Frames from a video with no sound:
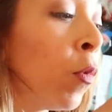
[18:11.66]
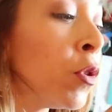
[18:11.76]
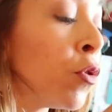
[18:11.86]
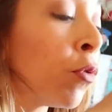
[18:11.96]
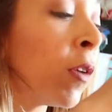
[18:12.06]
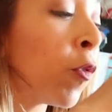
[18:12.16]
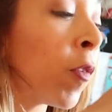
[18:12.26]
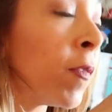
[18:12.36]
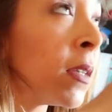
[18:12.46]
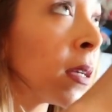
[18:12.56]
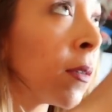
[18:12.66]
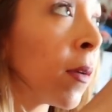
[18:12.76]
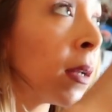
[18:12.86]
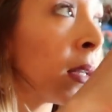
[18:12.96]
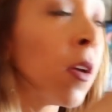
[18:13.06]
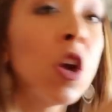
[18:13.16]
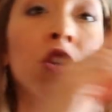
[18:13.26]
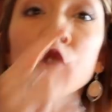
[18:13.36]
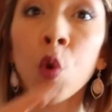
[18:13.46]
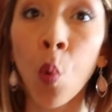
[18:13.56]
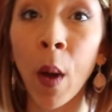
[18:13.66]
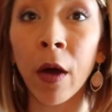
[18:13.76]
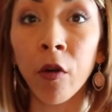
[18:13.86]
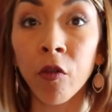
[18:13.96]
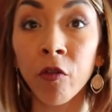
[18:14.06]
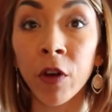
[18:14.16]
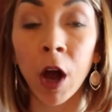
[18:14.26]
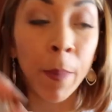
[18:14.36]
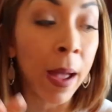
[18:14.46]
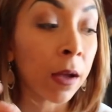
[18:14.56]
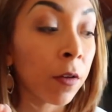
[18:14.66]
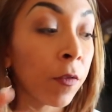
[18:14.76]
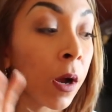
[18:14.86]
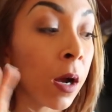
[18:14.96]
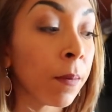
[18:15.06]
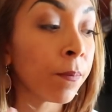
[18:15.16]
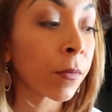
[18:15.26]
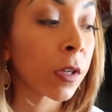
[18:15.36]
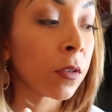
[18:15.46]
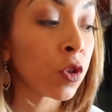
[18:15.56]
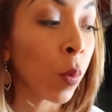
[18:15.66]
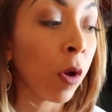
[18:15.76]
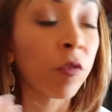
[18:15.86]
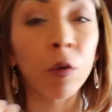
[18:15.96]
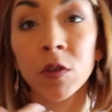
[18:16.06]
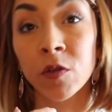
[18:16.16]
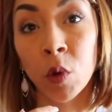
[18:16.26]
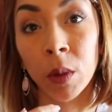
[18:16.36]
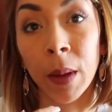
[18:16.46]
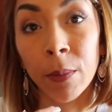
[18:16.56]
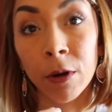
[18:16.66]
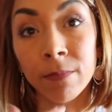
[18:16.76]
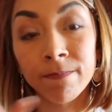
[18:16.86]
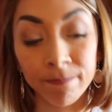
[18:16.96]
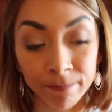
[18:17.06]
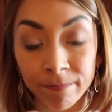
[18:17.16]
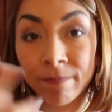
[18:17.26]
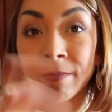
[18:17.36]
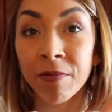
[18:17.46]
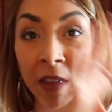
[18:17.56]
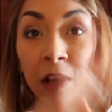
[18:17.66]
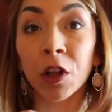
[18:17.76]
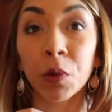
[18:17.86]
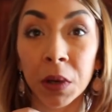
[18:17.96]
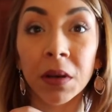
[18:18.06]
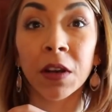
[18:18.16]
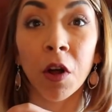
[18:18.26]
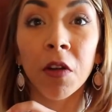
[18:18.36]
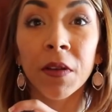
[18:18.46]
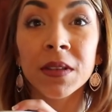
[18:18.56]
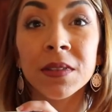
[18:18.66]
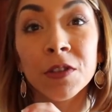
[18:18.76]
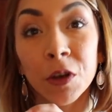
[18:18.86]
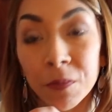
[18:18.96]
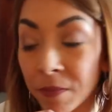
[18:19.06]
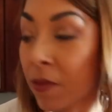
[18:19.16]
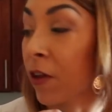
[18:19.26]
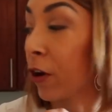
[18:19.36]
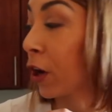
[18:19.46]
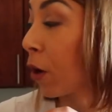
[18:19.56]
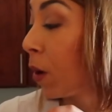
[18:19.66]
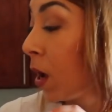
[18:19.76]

1, 2, 3, 4, 5, 6, 7, 9, 12, a pack of um, 12 rolls of toilet paper included in all this. So there you go.